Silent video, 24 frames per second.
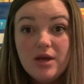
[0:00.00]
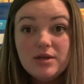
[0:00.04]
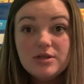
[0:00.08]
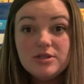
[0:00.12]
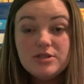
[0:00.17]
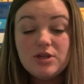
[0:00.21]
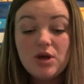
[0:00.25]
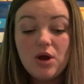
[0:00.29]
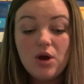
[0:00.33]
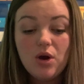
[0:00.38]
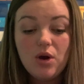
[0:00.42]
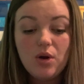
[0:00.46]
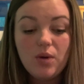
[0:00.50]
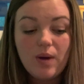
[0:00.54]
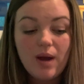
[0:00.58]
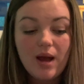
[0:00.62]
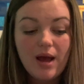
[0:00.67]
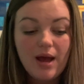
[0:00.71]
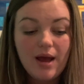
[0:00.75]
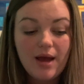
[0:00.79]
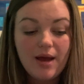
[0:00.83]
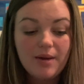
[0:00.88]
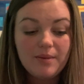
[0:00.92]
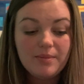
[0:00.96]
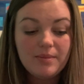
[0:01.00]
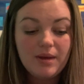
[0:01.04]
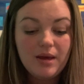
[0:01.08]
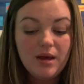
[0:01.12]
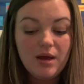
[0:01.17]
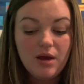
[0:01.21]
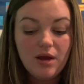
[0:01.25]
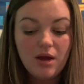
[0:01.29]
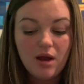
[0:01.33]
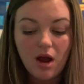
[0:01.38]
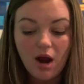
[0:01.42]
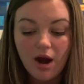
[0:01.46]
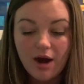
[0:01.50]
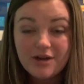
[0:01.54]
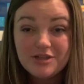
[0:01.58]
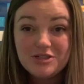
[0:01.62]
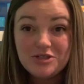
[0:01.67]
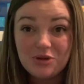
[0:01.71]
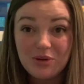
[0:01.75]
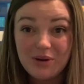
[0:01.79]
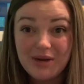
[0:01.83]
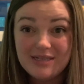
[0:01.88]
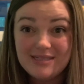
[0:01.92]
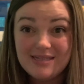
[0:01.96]
So our
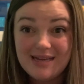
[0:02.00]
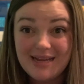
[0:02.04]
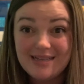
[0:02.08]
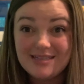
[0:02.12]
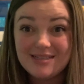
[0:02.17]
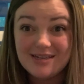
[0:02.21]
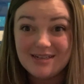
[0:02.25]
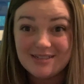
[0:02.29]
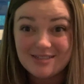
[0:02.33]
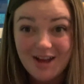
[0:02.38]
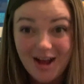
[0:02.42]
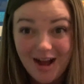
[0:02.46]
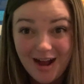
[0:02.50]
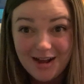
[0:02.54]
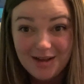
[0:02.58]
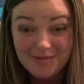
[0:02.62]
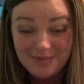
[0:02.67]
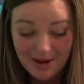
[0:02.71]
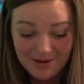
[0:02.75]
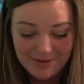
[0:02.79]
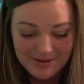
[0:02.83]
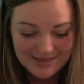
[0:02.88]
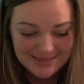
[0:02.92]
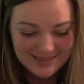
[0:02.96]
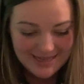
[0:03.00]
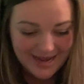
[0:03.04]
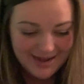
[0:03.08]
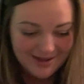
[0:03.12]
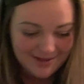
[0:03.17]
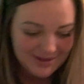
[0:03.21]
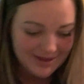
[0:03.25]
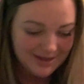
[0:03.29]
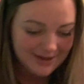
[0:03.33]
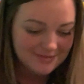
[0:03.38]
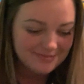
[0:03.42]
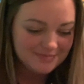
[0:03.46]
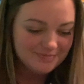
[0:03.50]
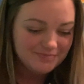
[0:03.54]
story today is going to talk about recycling.